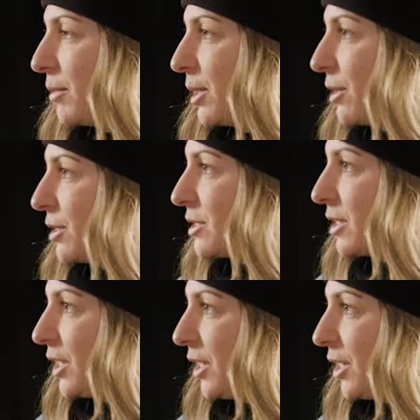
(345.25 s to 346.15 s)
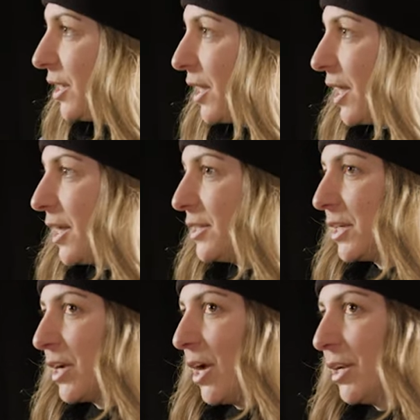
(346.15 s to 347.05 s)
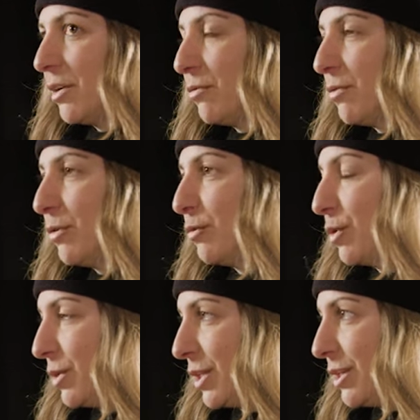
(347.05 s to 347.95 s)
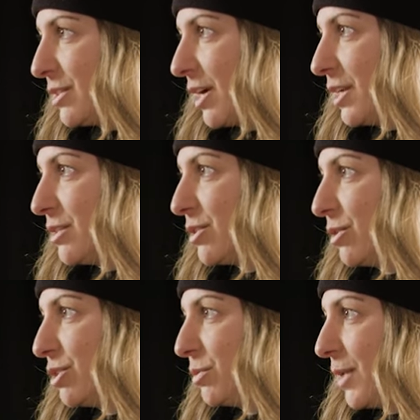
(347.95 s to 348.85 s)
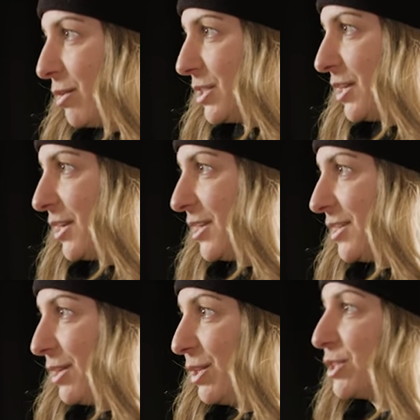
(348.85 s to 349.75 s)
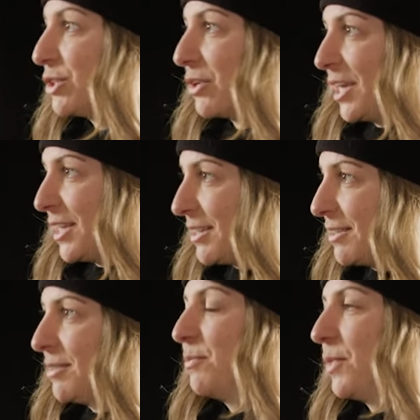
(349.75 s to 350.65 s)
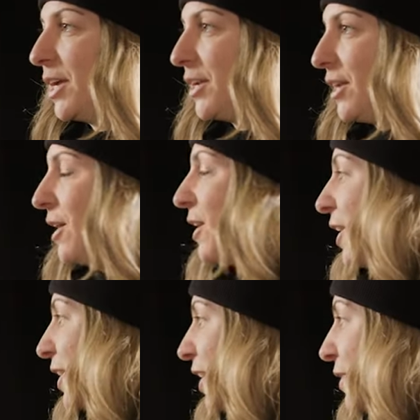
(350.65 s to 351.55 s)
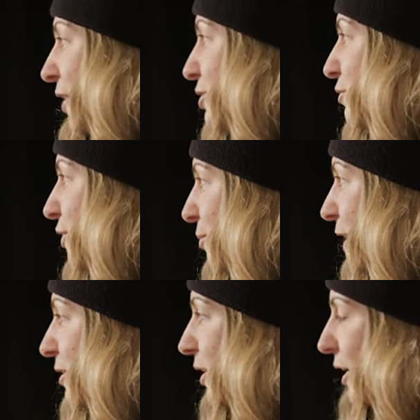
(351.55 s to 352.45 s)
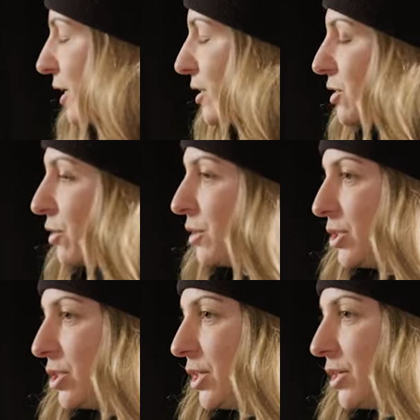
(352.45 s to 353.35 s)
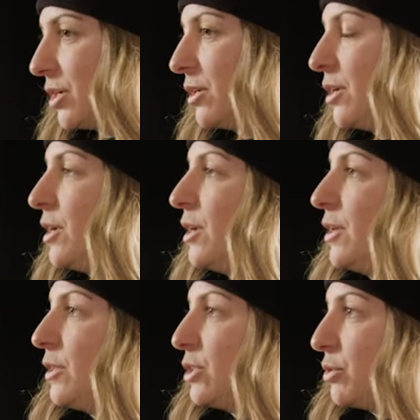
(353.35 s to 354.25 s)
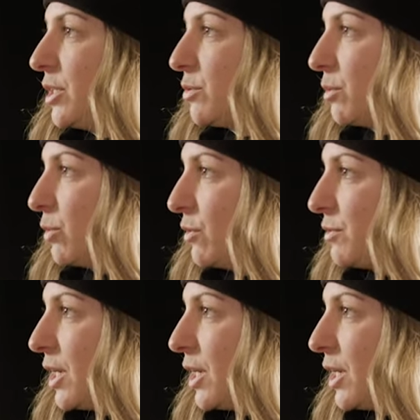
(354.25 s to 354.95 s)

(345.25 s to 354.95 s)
the middle of the ski, and it kind of ruined the design as soon as you mounted it. It looked great, but again, that was feedback taken. So this year, the trees were moved